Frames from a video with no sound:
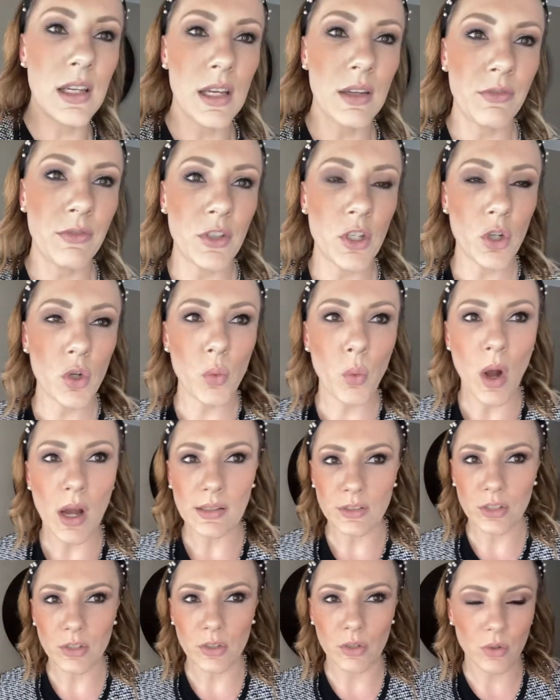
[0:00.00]
if you
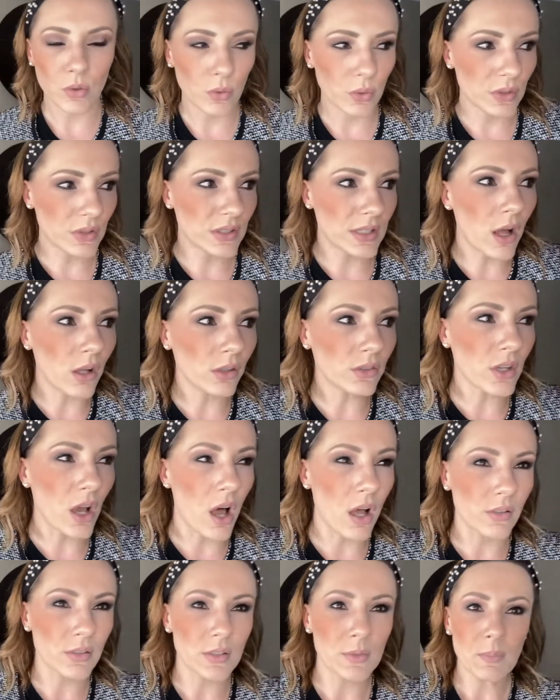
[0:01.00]
want to sell
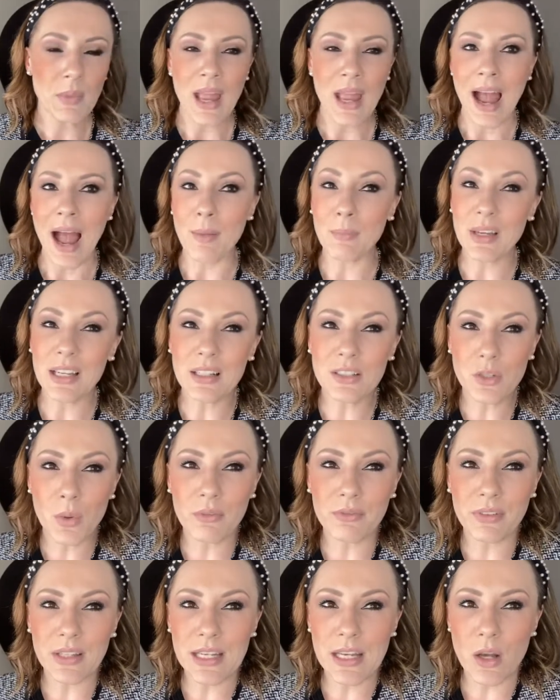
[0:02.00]
dolls, I'm going to do
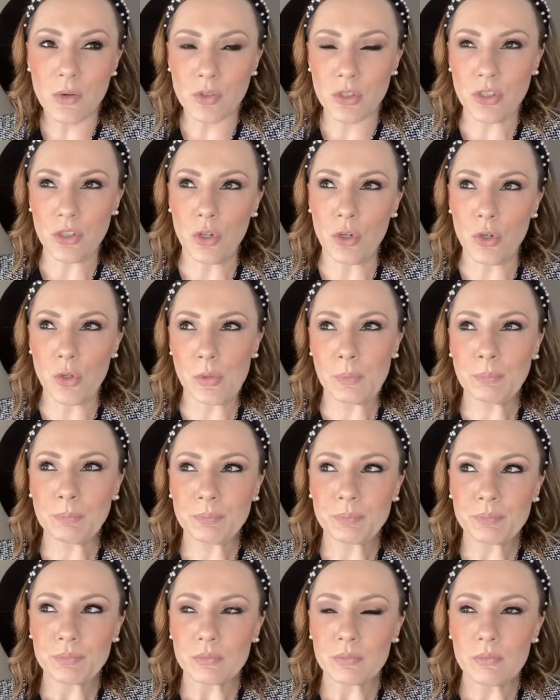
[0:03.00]
a video soon
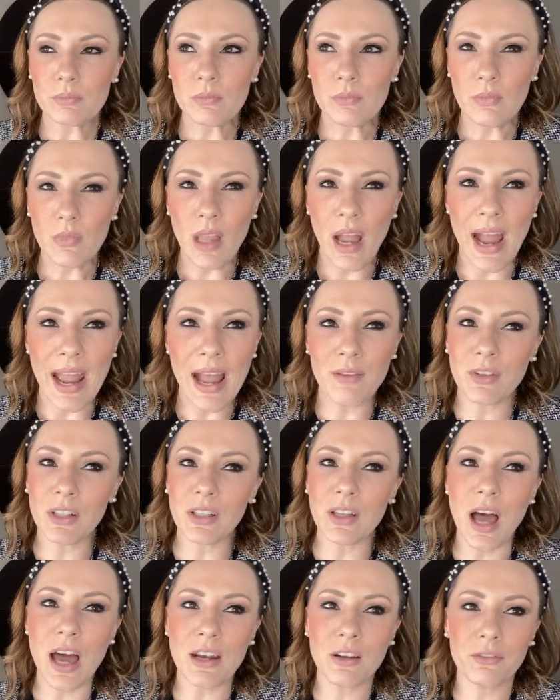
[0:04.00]
I have a
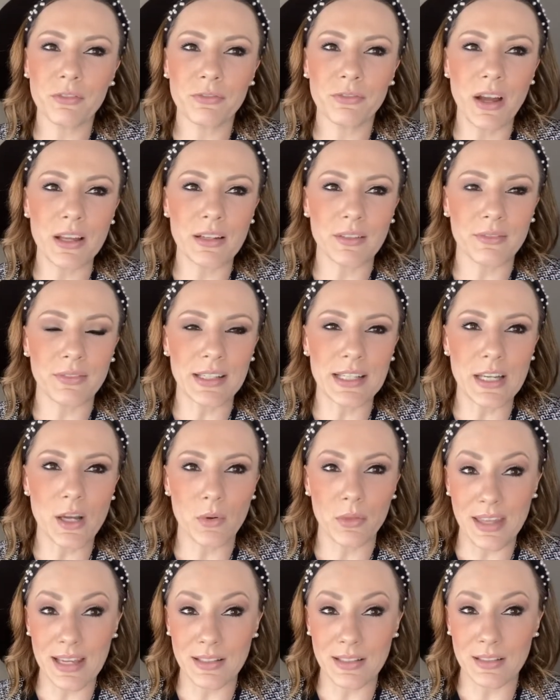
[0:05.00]
lot of fun video
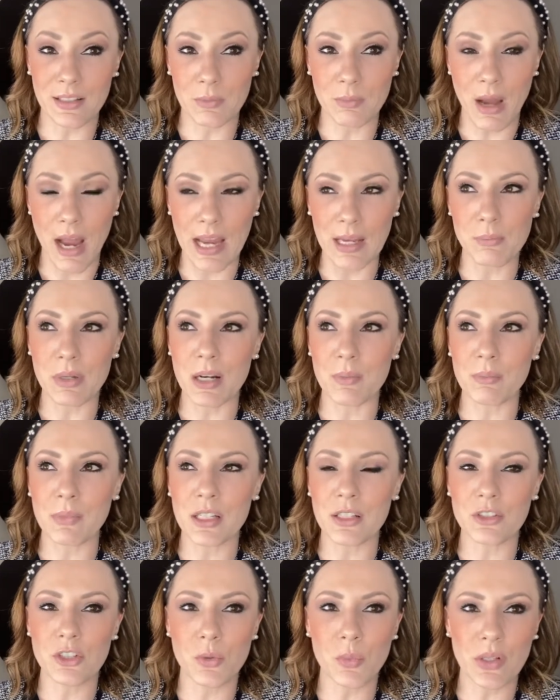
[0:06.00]
things in mind, but I'm
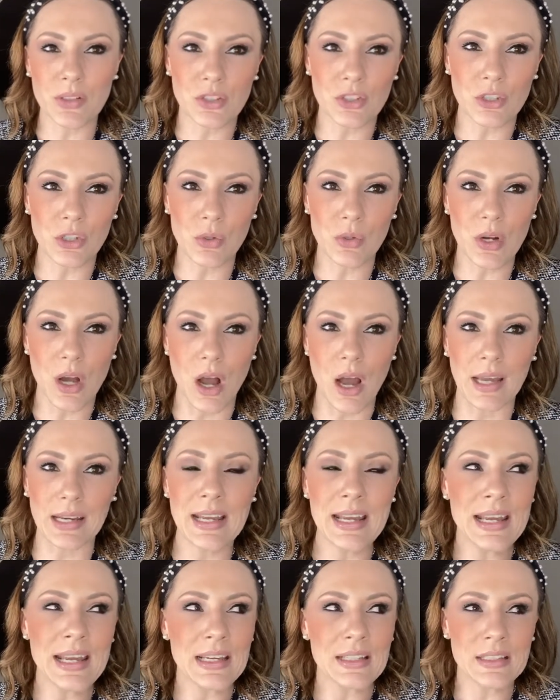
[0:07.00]
gonna do one soon on
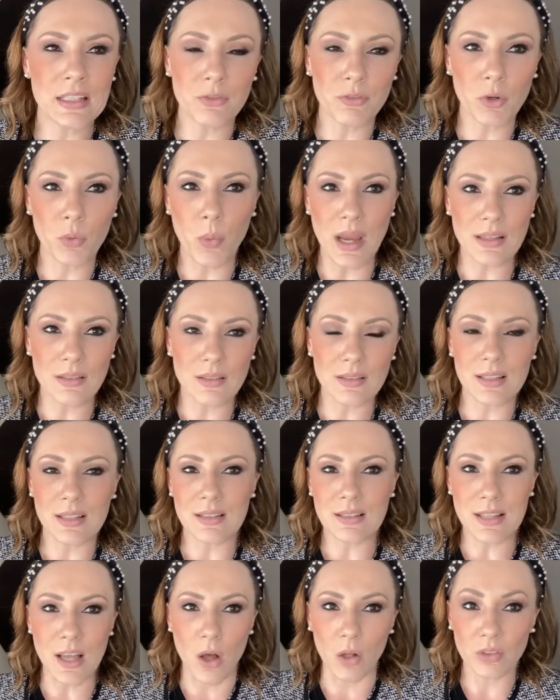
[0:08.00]
different ways to
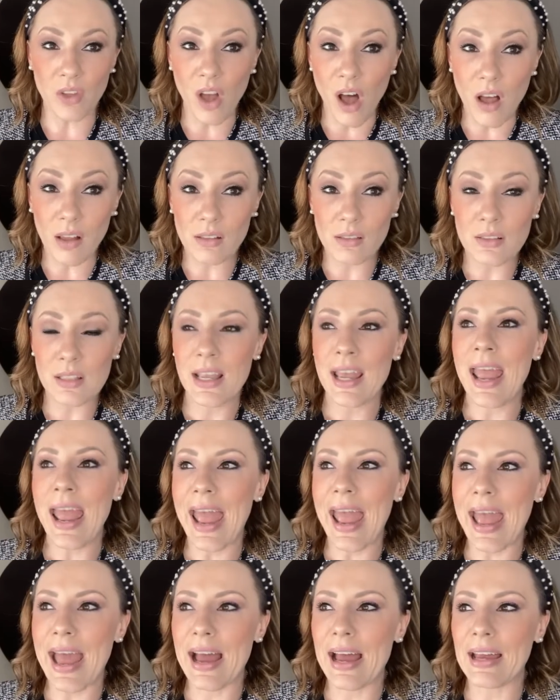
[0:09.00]
sell dolls
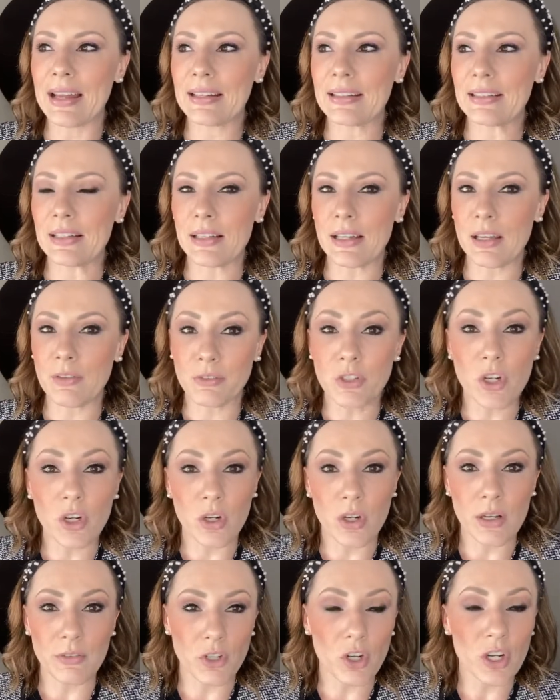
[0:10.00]
and if
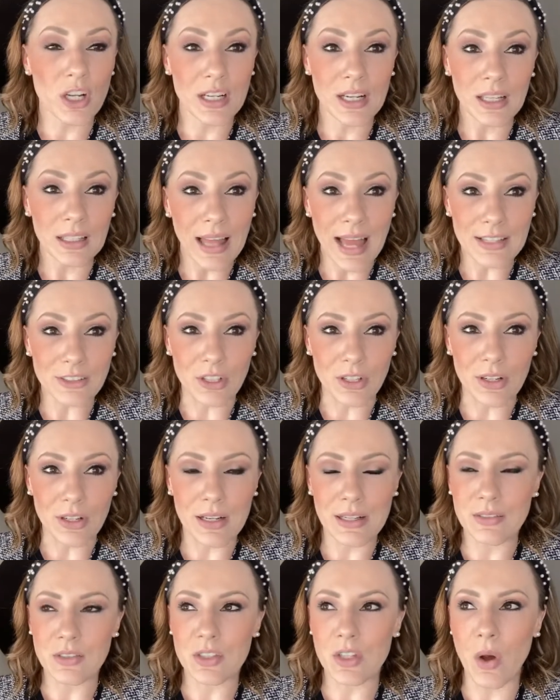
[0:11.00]
you're if you're a collector.
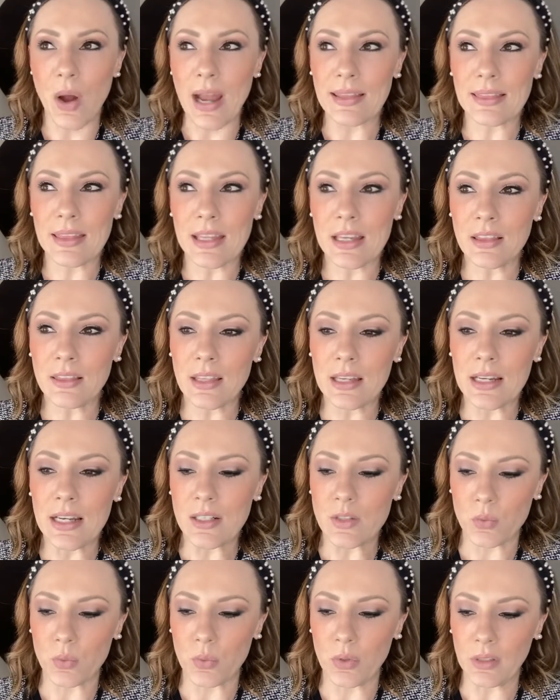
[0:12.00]
And so I think that
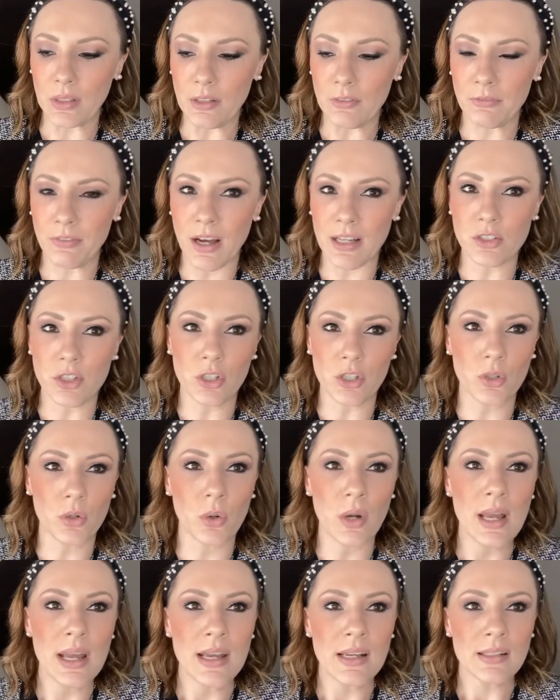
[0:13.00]
it's really fun
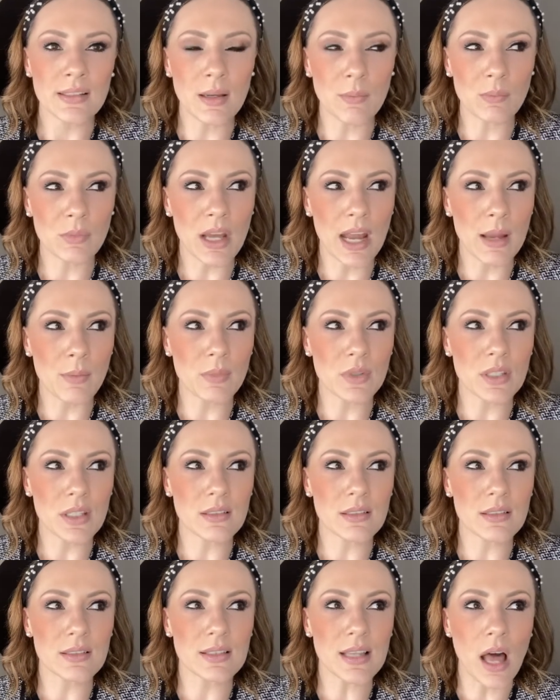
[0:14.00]
to sometimes
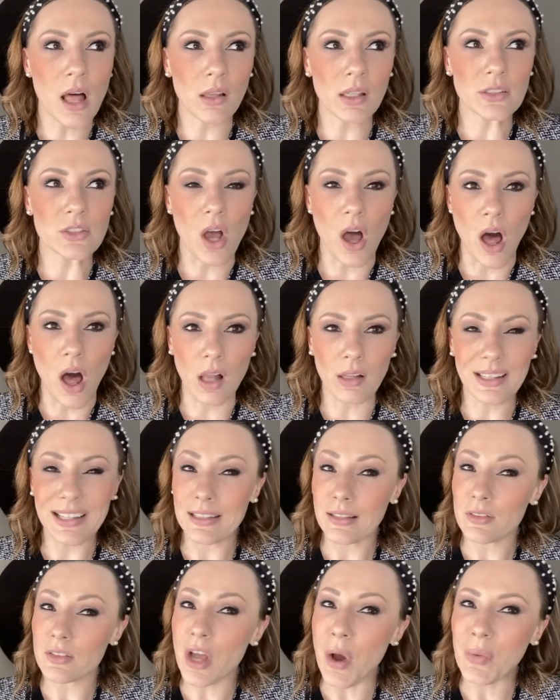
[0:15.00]
sell a doll and
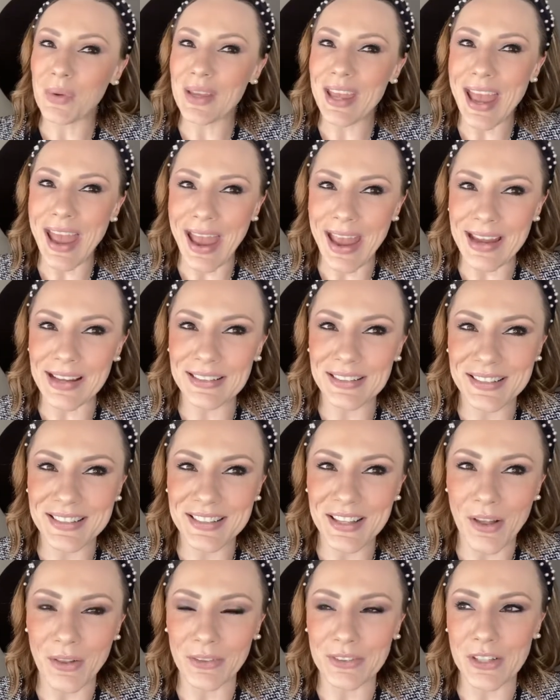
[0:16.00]
it's okay to
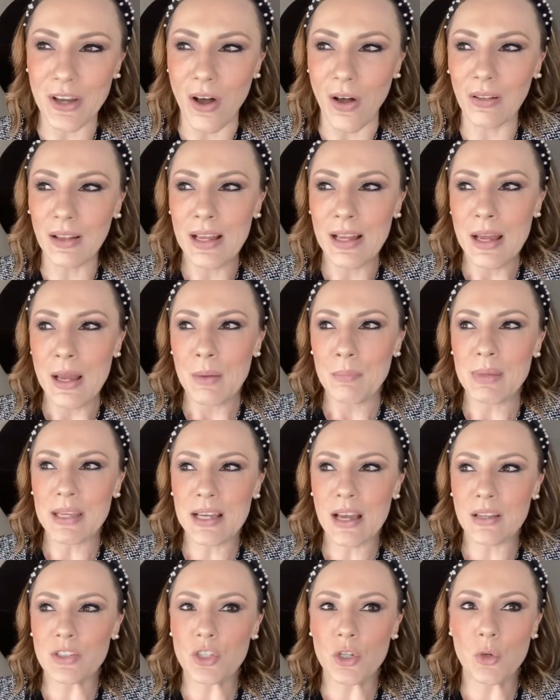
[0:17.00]
sell a doll
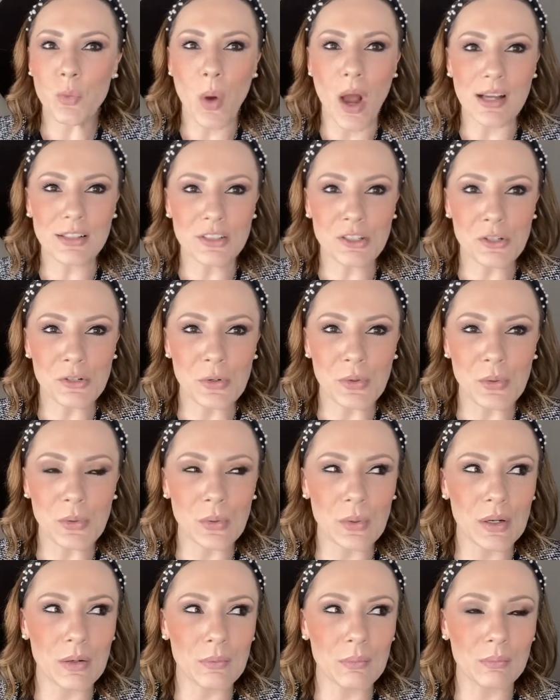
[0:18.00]
because you want
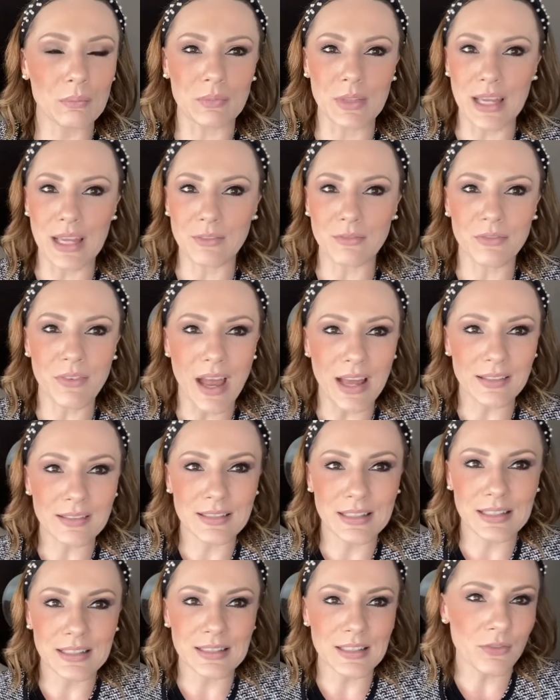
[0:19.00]
to invest
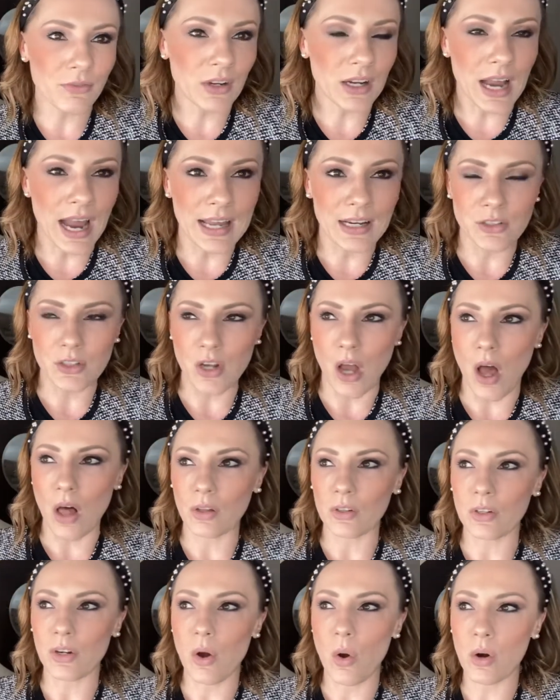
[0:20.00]
in a different kind of doll
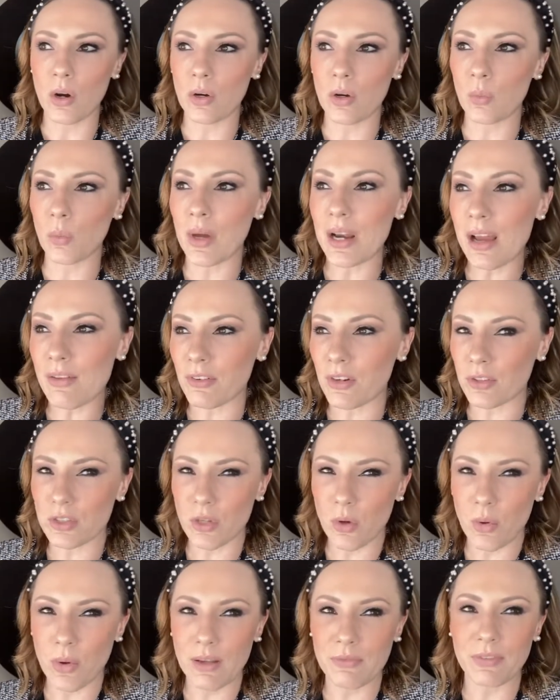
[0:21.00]
or whatever.
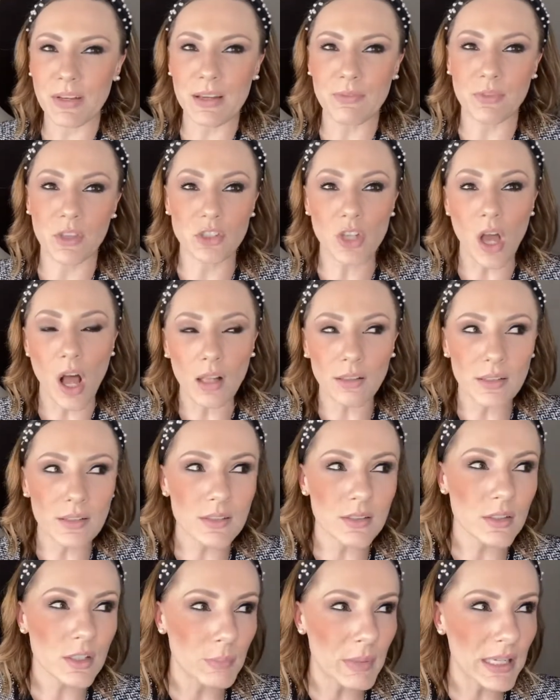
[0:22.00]
So if, if the doll
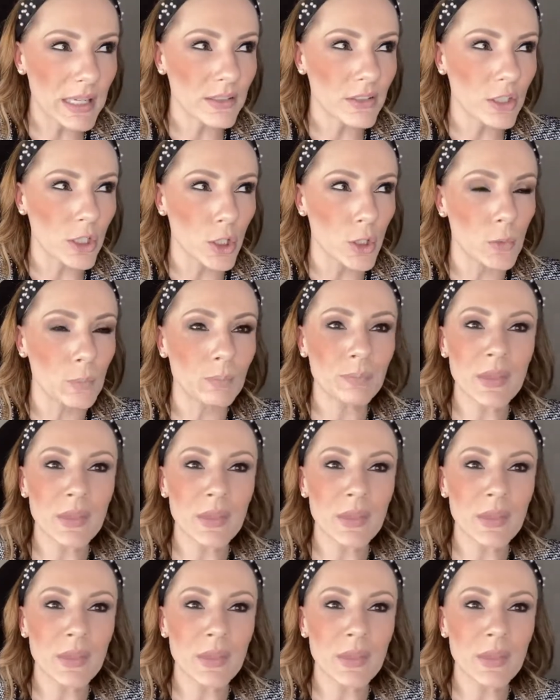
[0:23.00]
doesn't speak to you,